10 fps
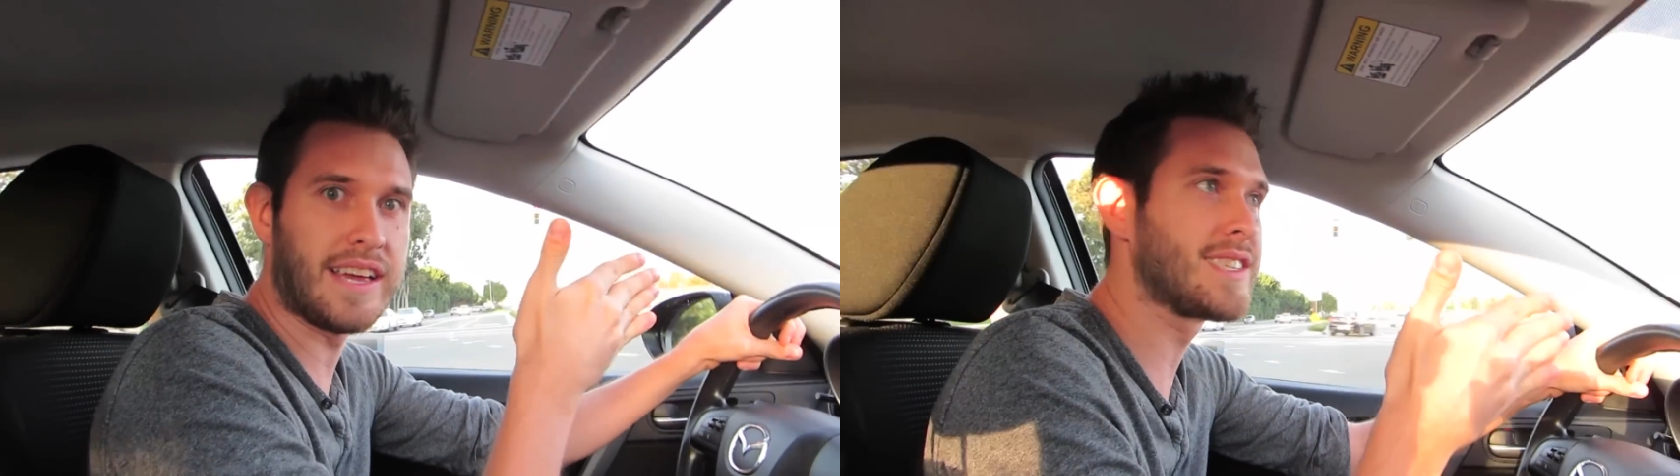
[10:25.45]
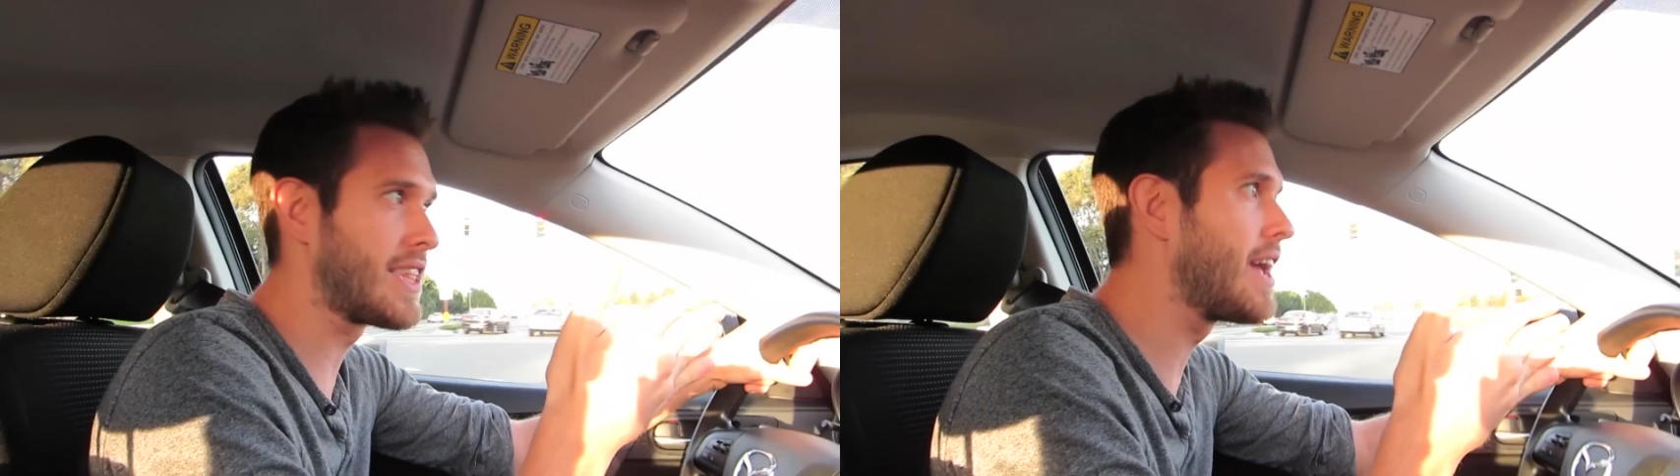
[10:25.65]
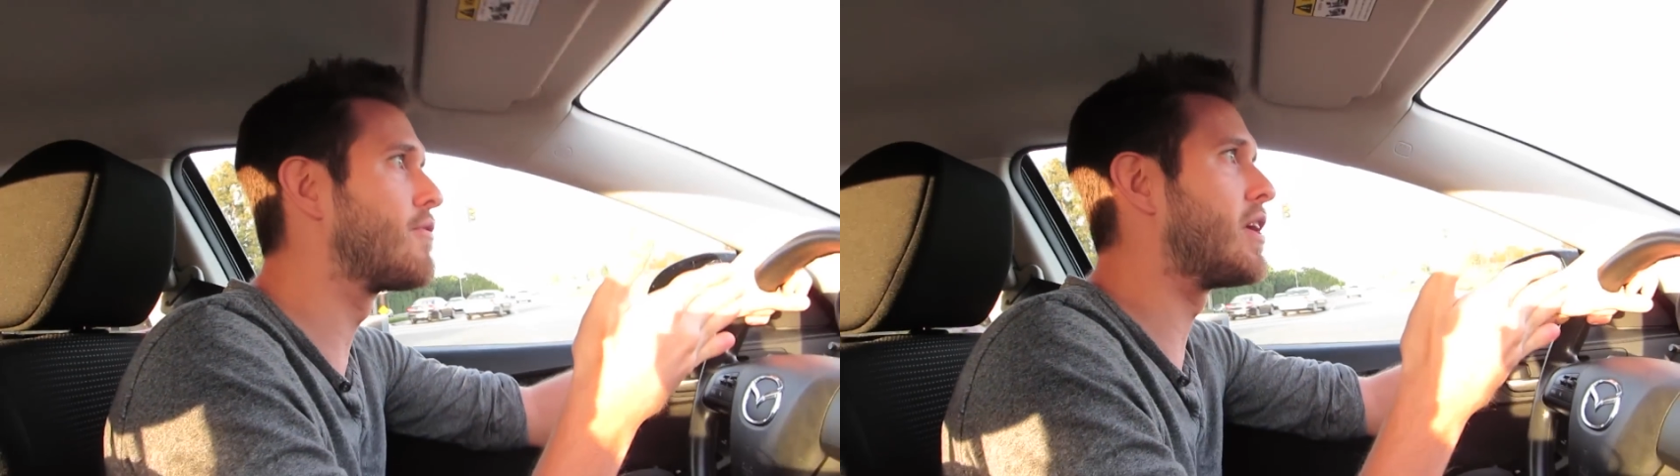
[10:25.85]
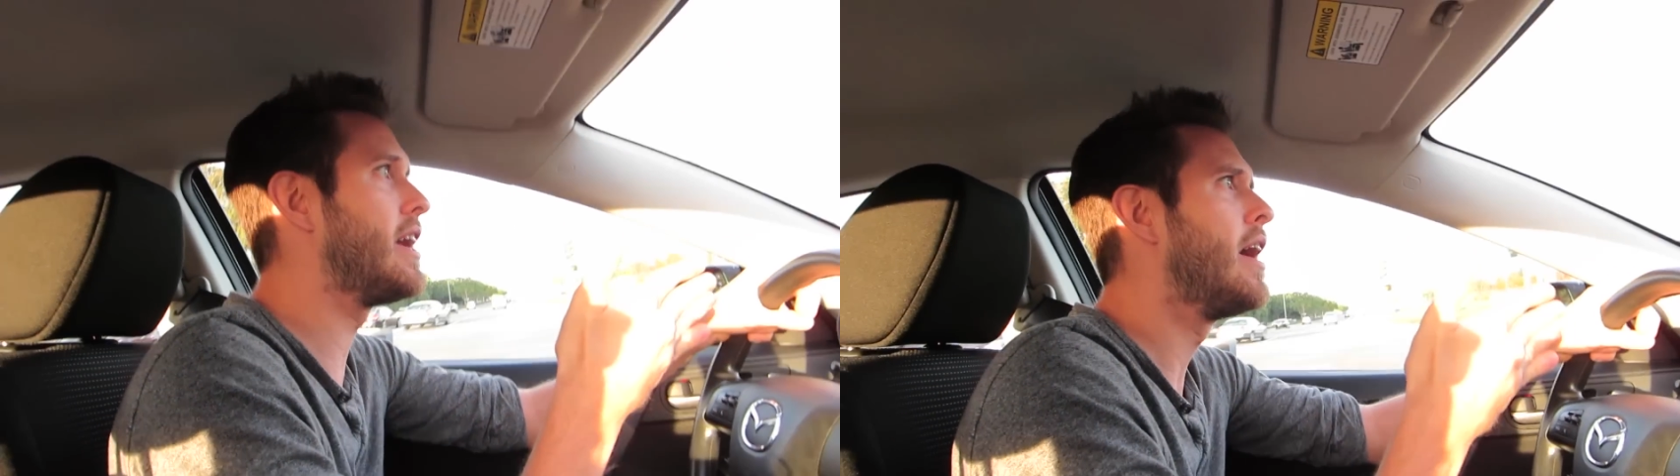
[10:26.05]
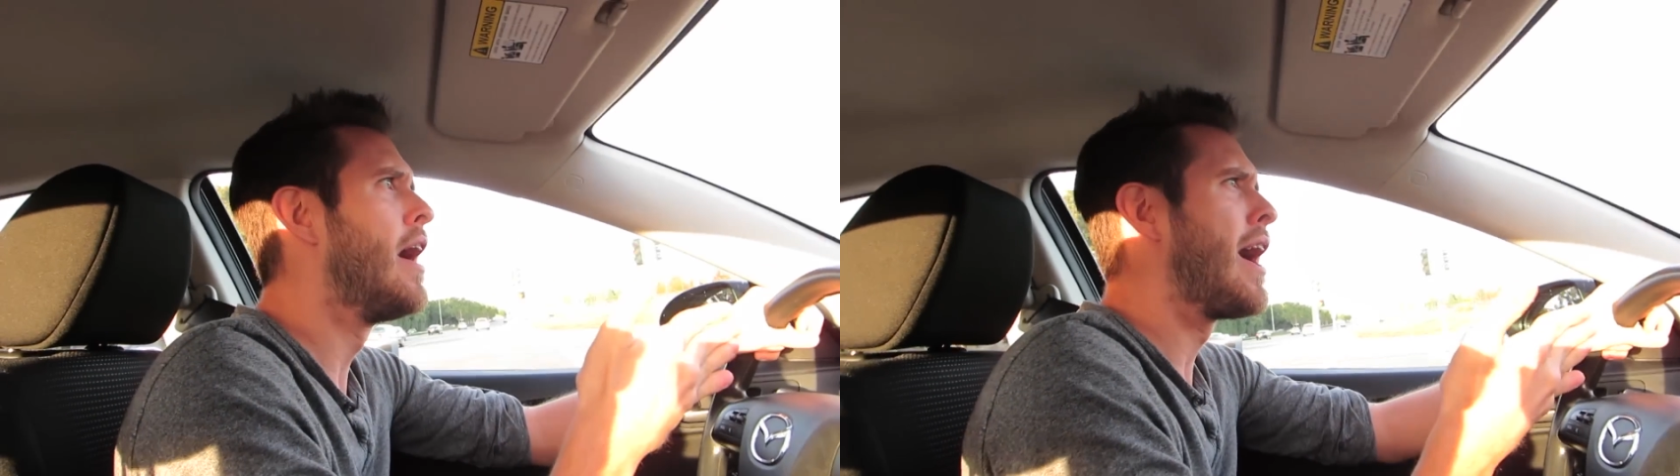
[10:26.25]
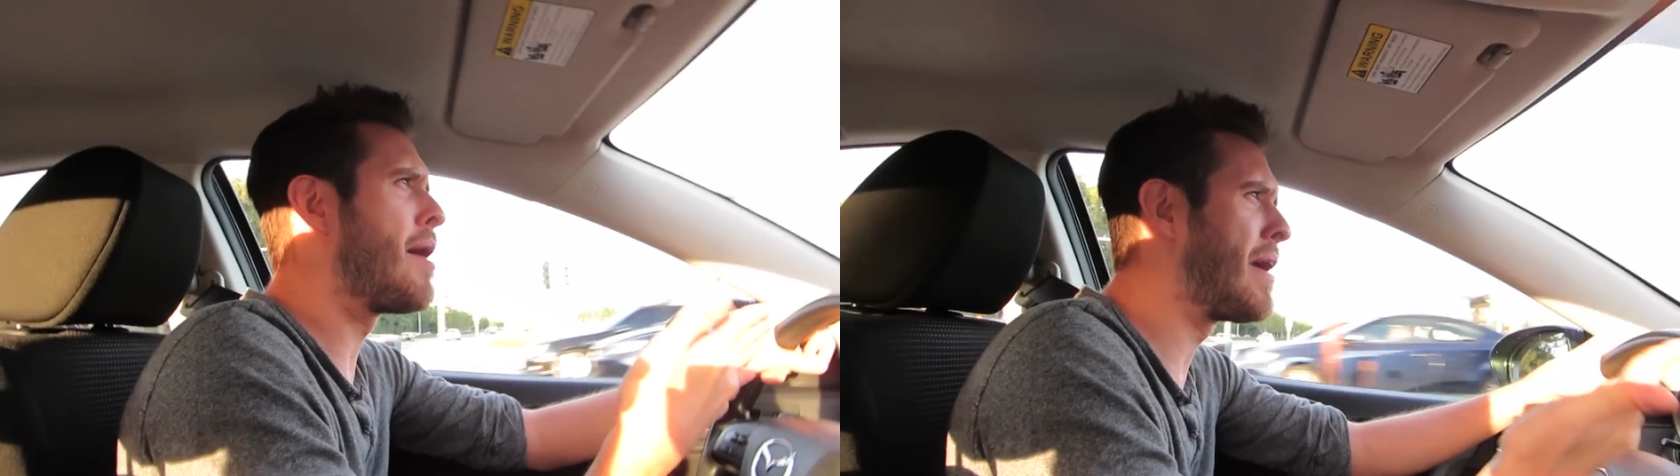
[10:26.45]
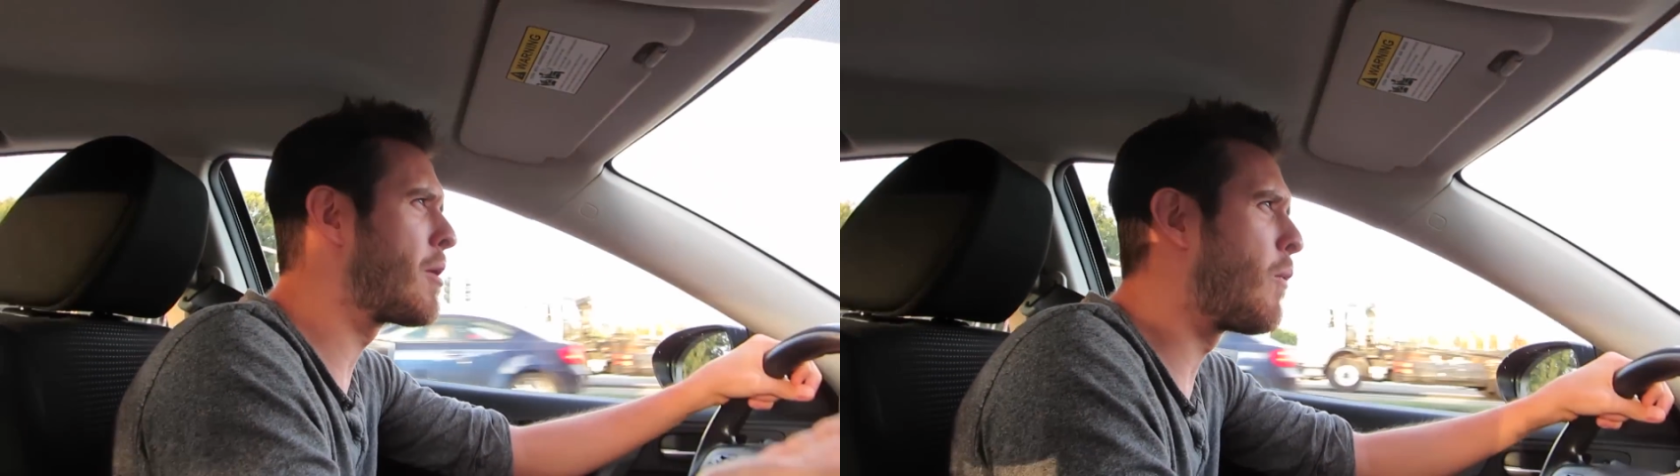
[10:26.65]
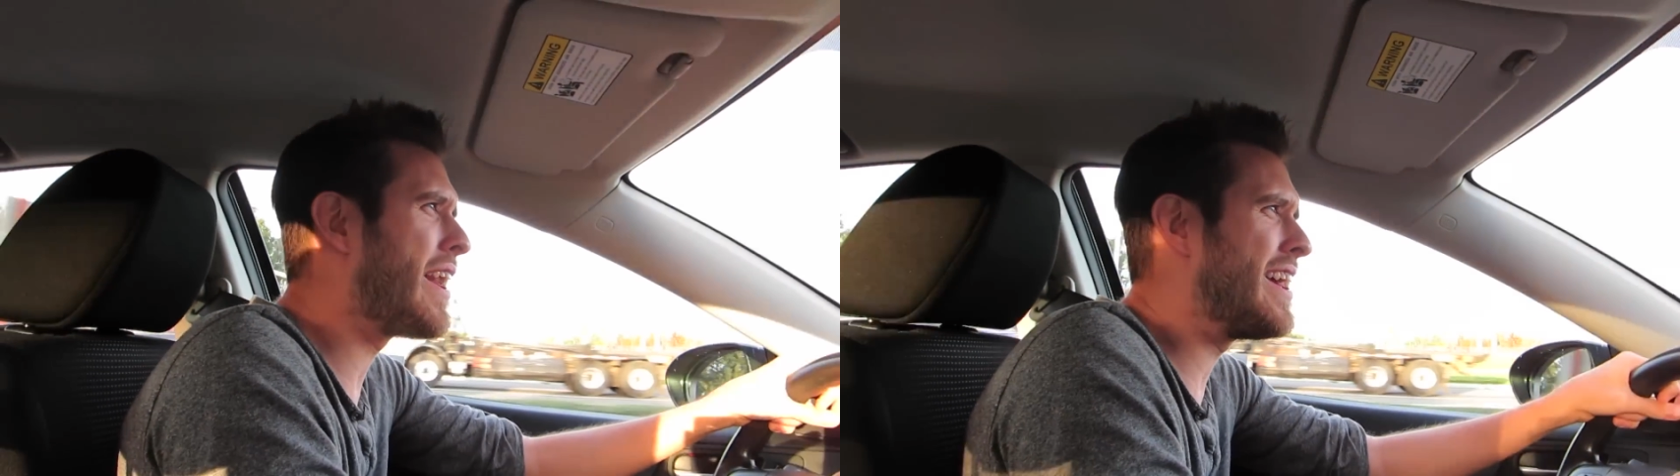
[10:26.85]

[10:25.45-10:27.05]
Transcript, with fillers: like slavery. They, I'm like, what